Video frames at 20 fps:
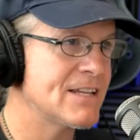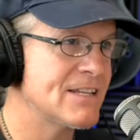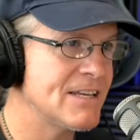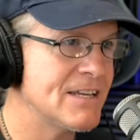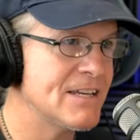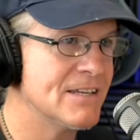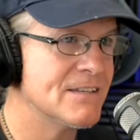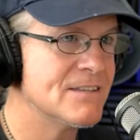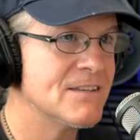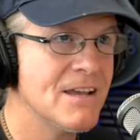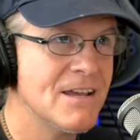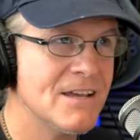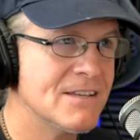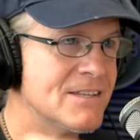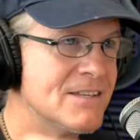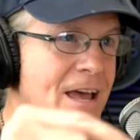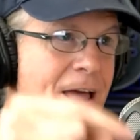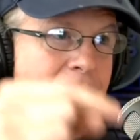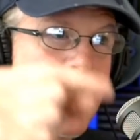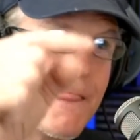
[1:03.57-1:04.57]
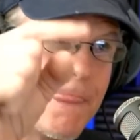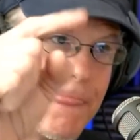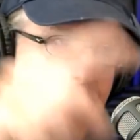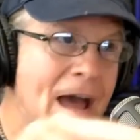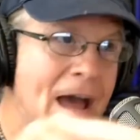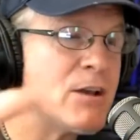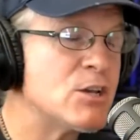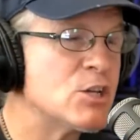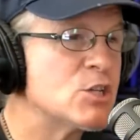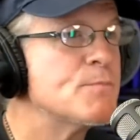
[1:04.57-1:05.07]
is is that
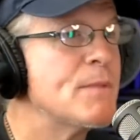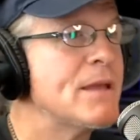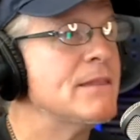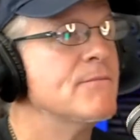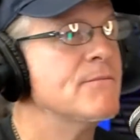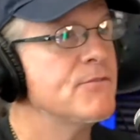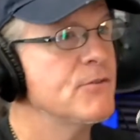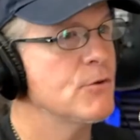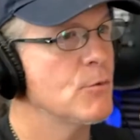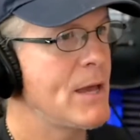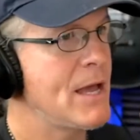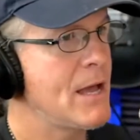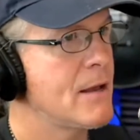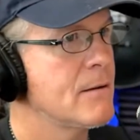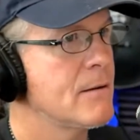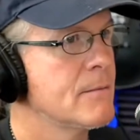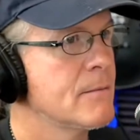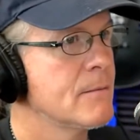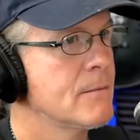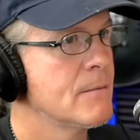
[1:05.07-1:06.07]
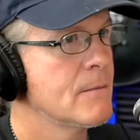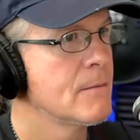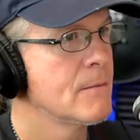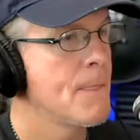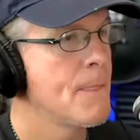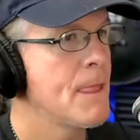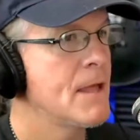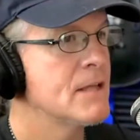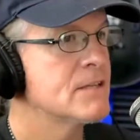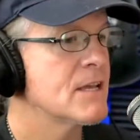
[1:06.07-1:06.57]
that just made them feel bad
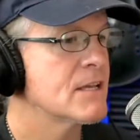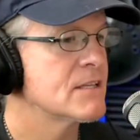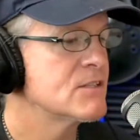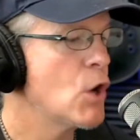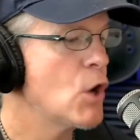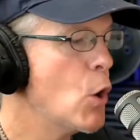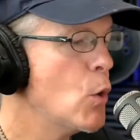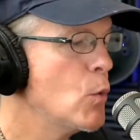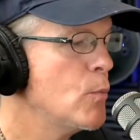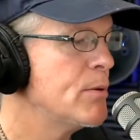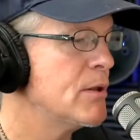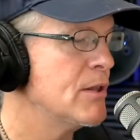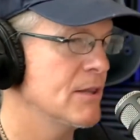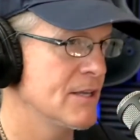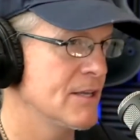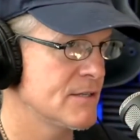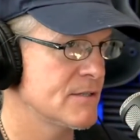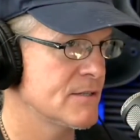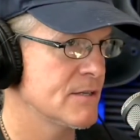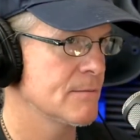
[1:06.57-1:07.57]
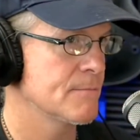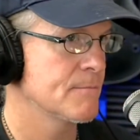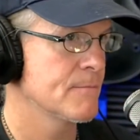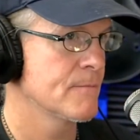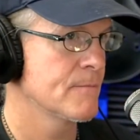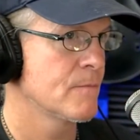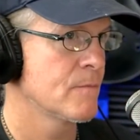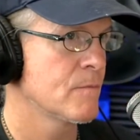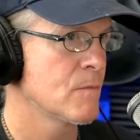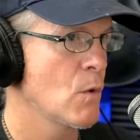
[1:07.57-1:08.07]
it's like tone policing
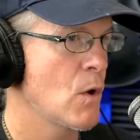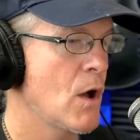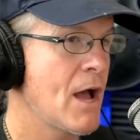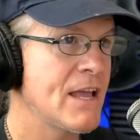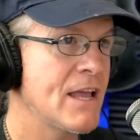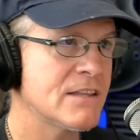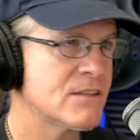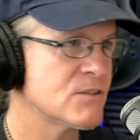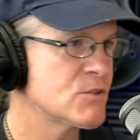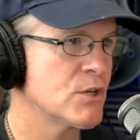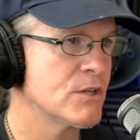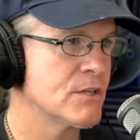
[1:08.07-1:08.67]
i get this all the